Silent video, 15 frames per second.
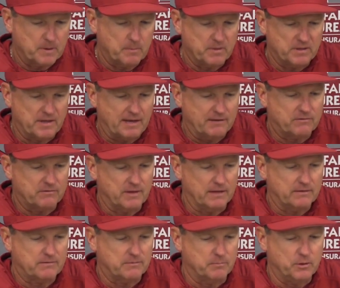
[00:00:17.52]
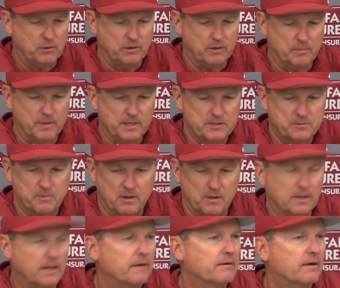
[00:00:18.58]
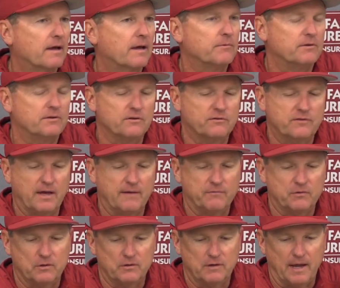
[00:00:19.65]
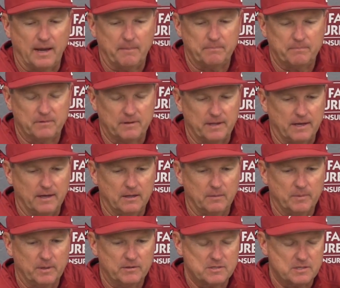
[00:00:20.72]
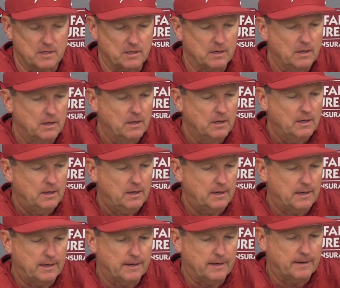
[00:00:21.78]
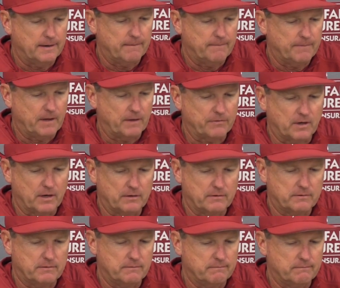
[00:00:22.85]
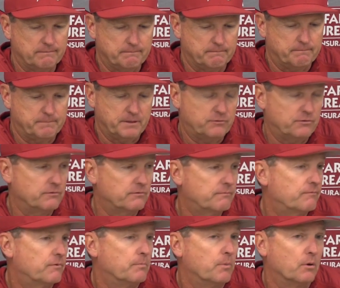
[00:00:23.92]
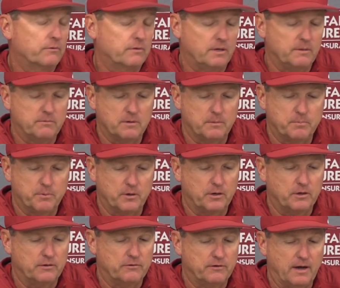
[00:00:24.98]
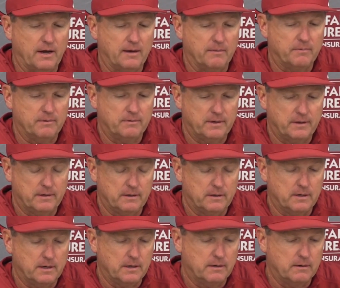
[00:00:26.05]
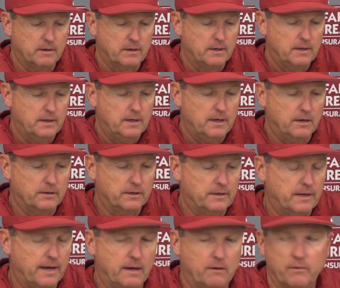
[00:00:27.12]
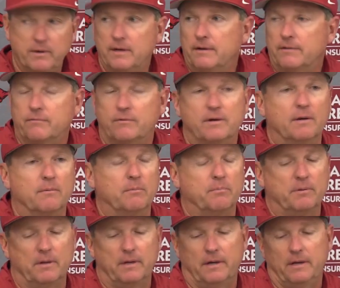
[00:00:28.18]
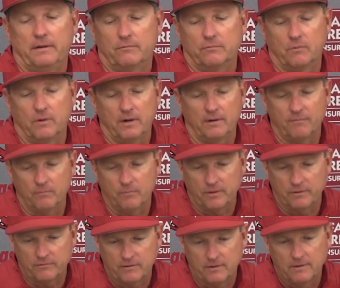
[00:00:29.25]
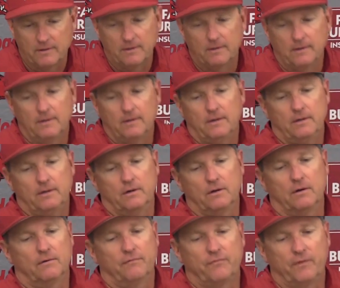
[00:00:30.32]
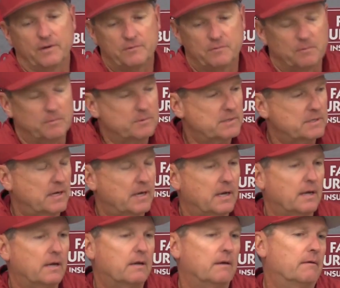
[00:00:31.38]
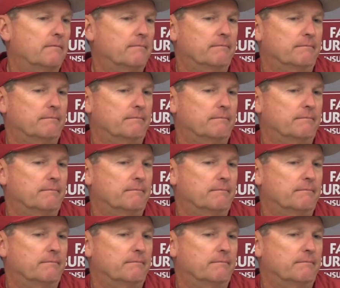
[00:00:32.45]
but that, that's the beauty of baseball. A lot of times you just have to adapt to the elements. And uh, I thought pitching for both teams did a pretty good job and uh, held it down. We did three double plays. One of them was you know, a freshman mistake, he,